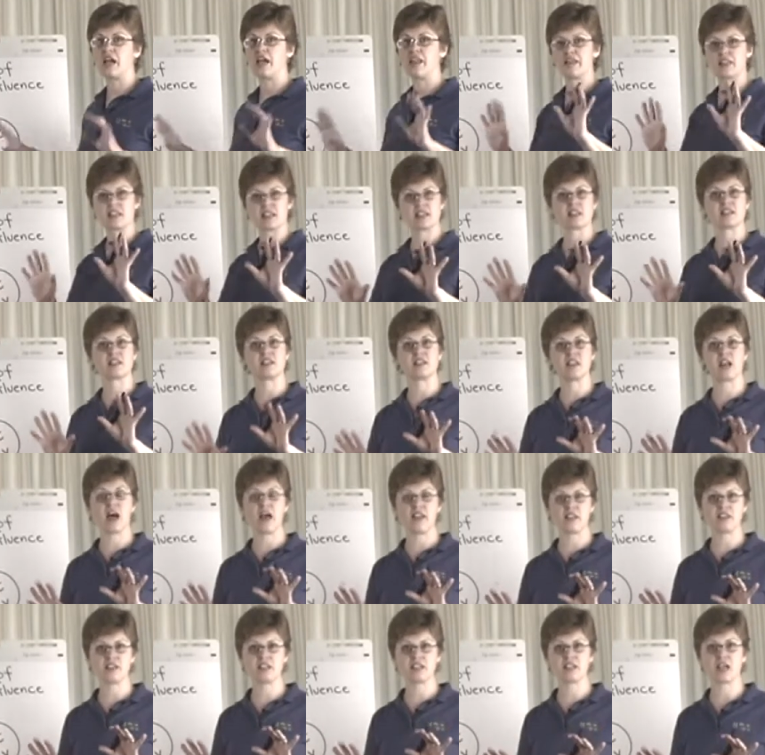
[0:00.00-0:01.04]
This is
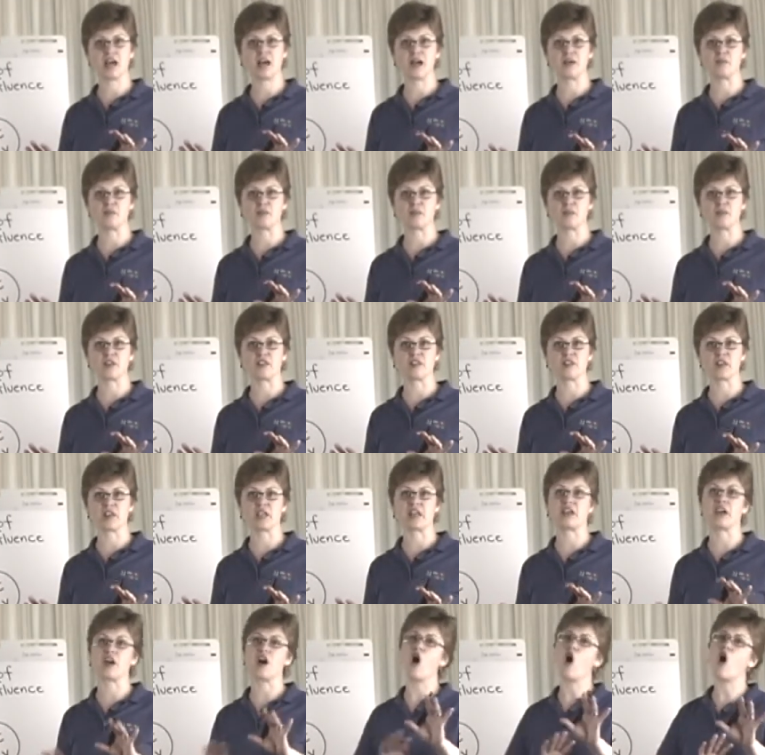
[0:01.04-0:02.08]
not the time to be
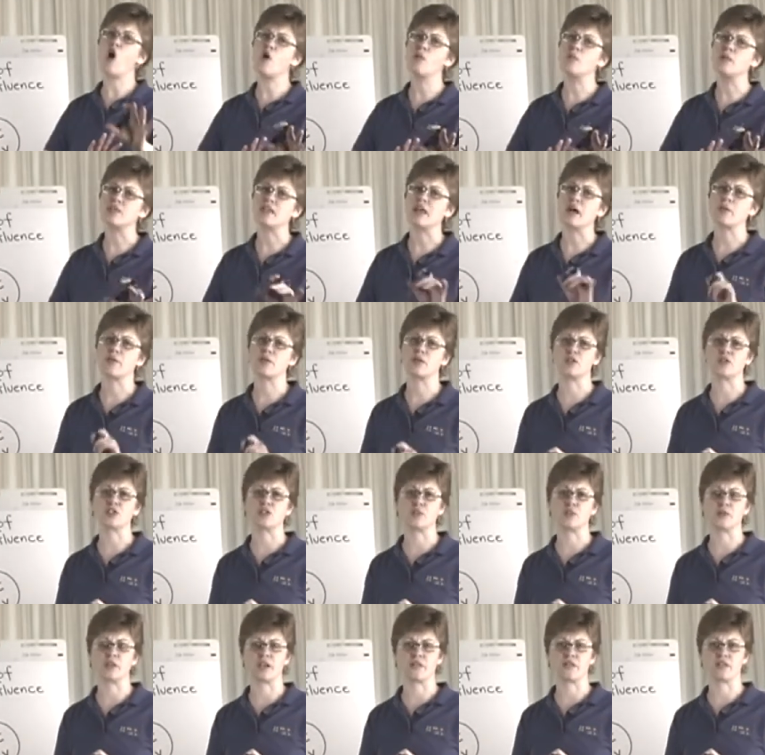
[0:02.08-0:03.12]
thinking, oh, but that person
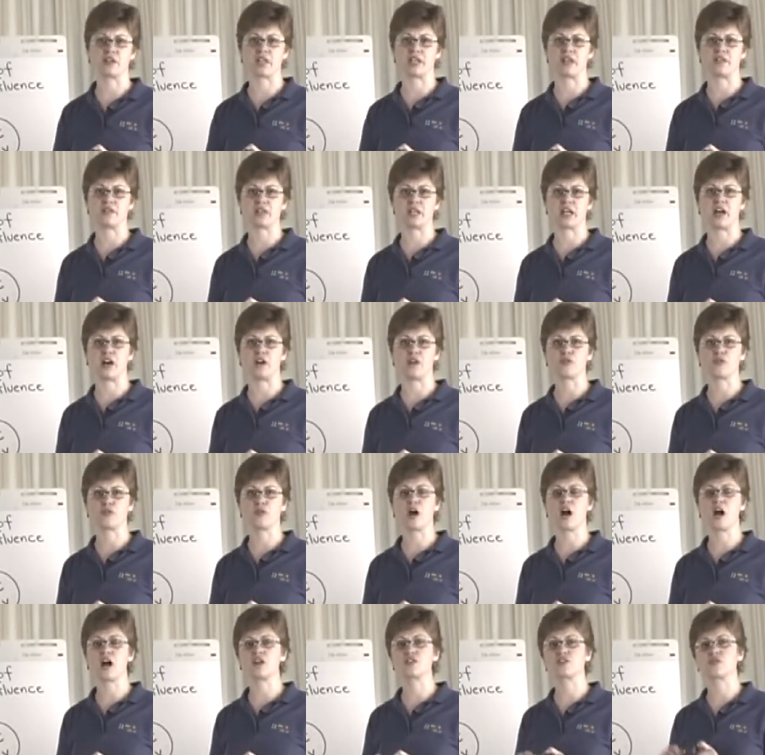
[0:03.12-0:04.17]
would never give to Health
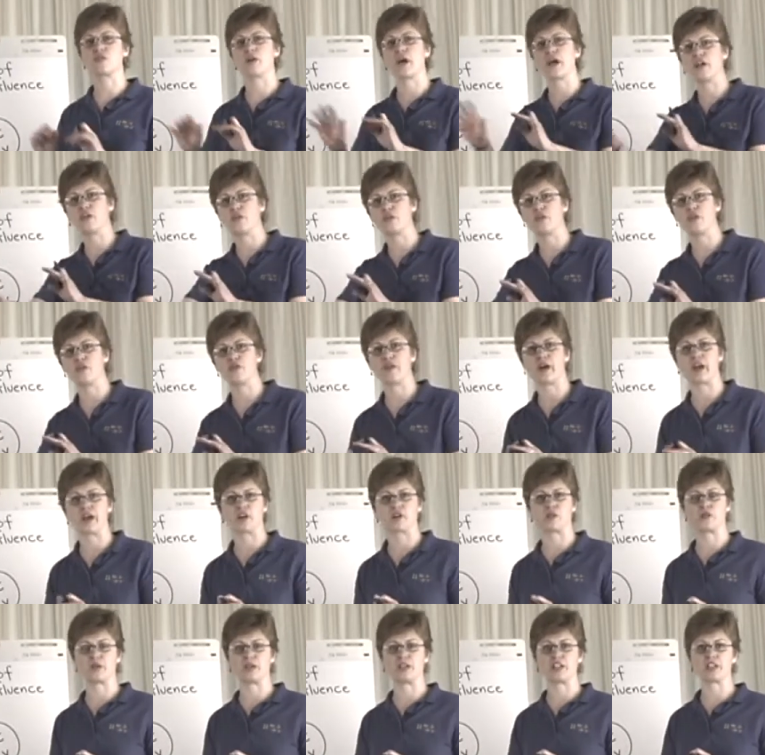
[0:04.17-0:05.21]
Rocks, or I don't know if I
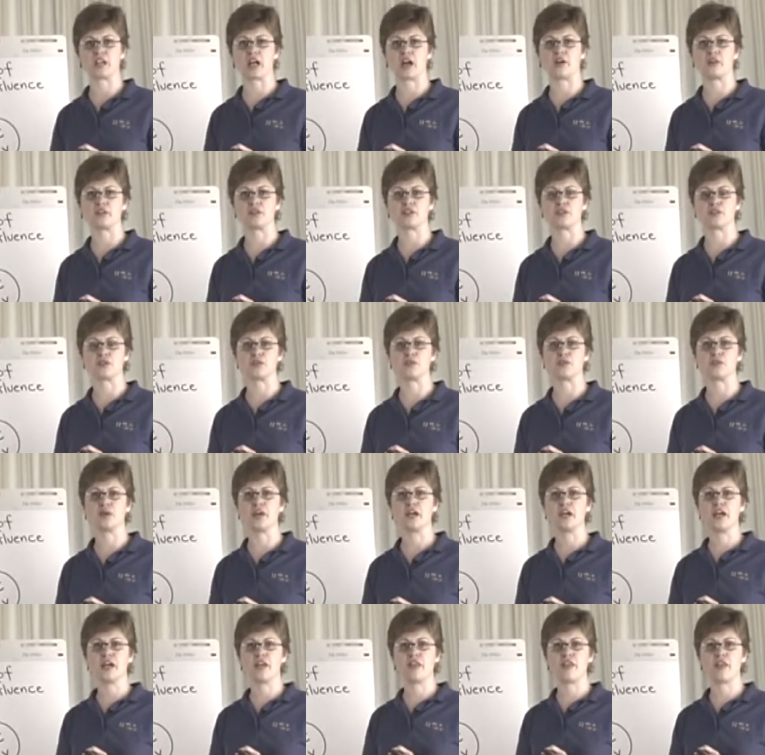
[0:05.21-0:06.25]
could reach out to
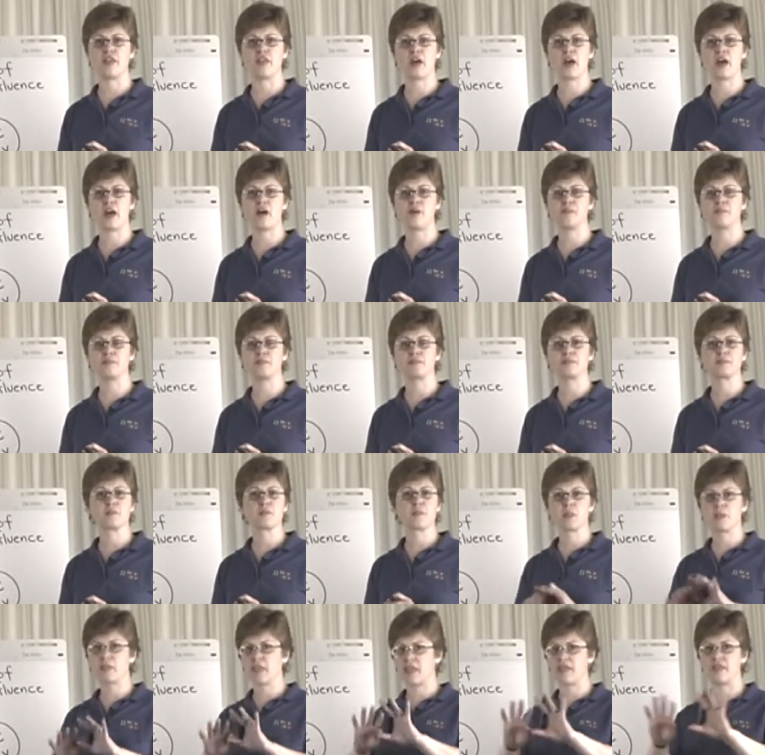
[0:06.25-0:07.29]
them.
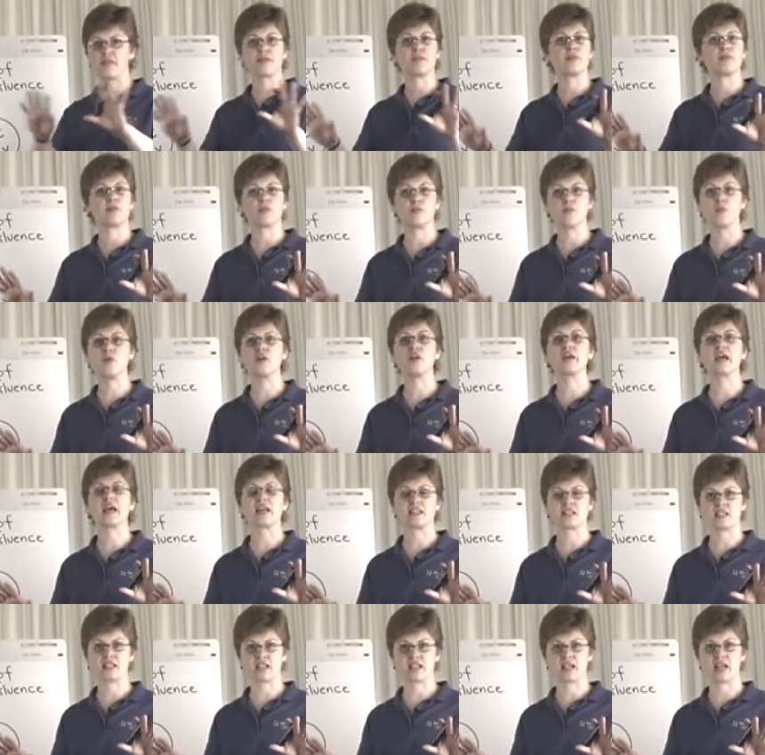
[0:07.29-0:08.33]
We'll get
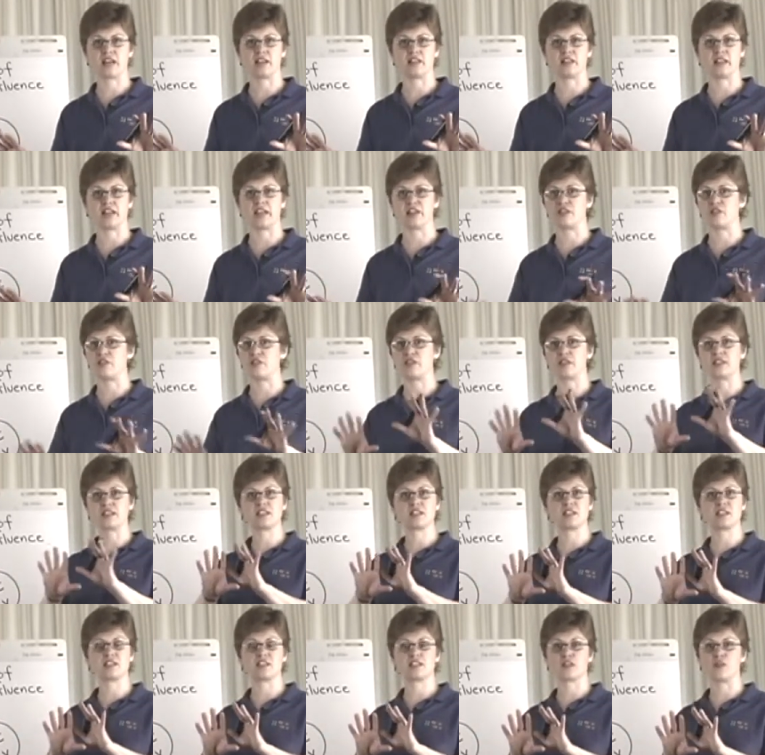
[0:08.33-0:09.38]
to that later. This
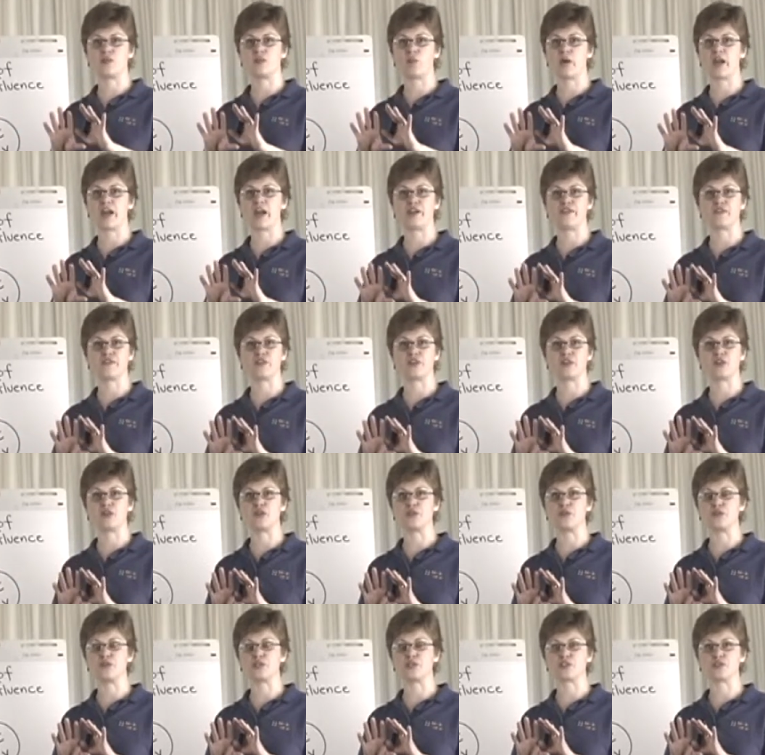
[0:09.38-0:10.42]
is a way for
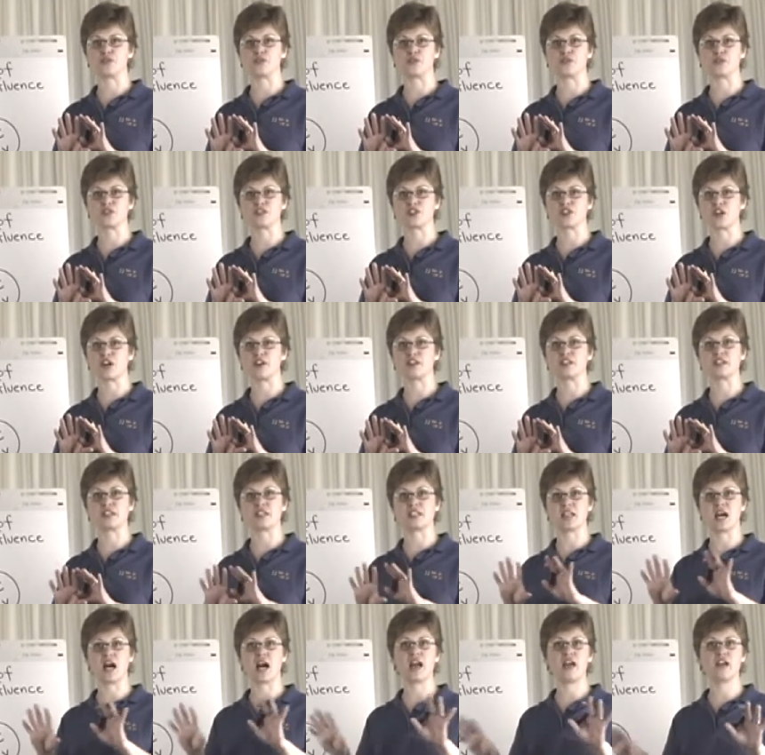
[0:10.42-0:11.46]
you to start
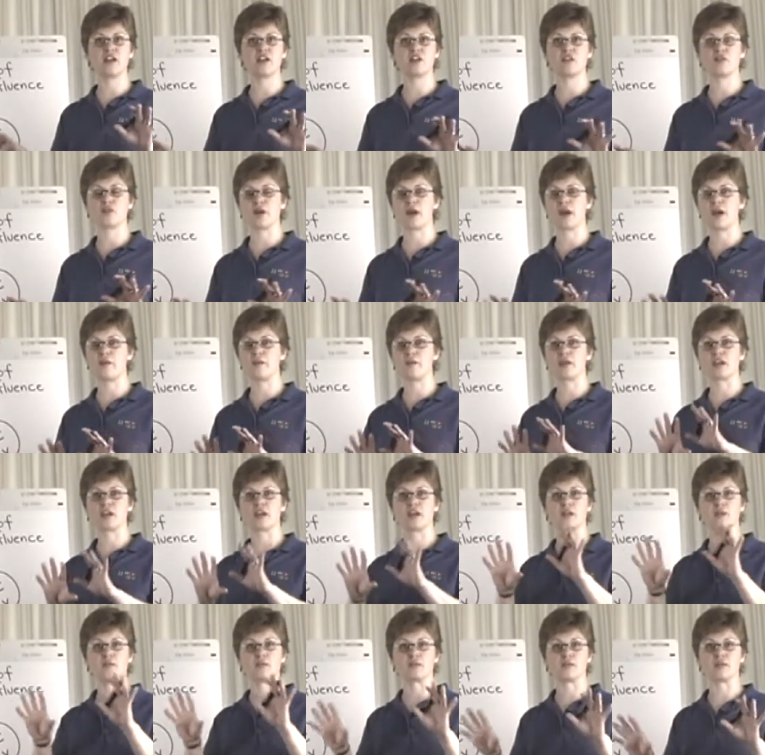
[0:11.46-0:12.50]
diagramming
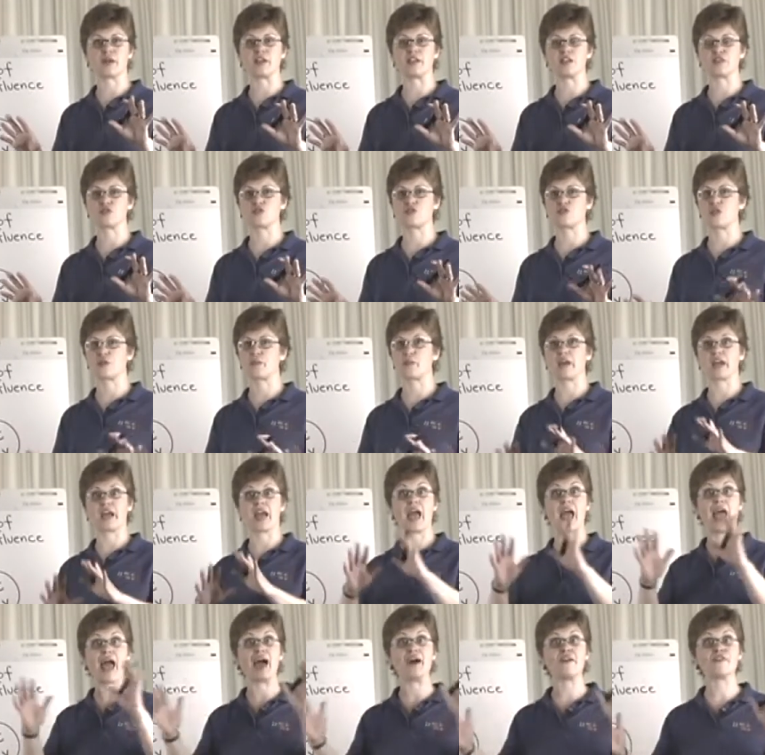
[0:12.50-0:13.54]
and brainstorming
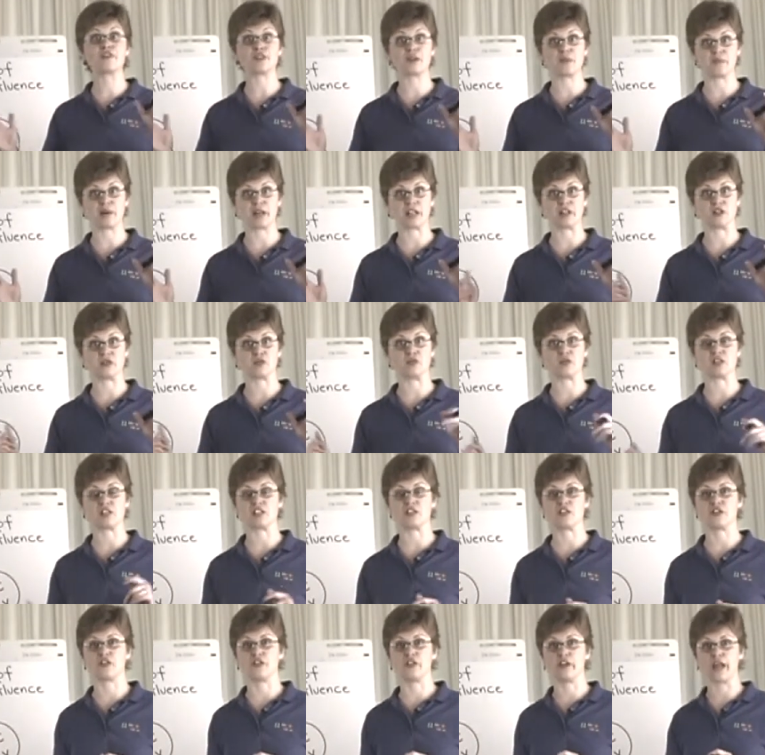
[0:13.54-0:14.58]
everybody who's in
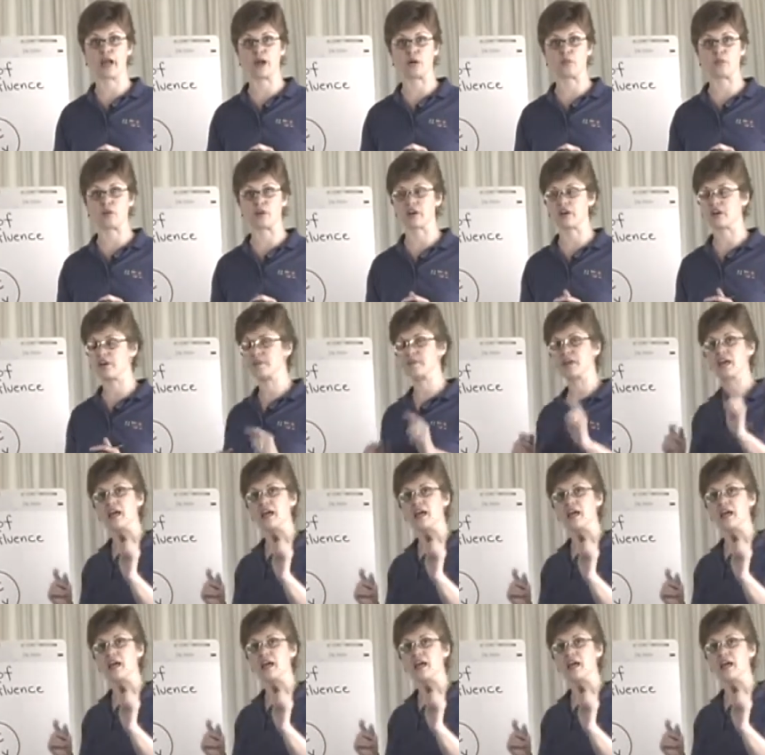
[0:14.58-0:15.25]
your network.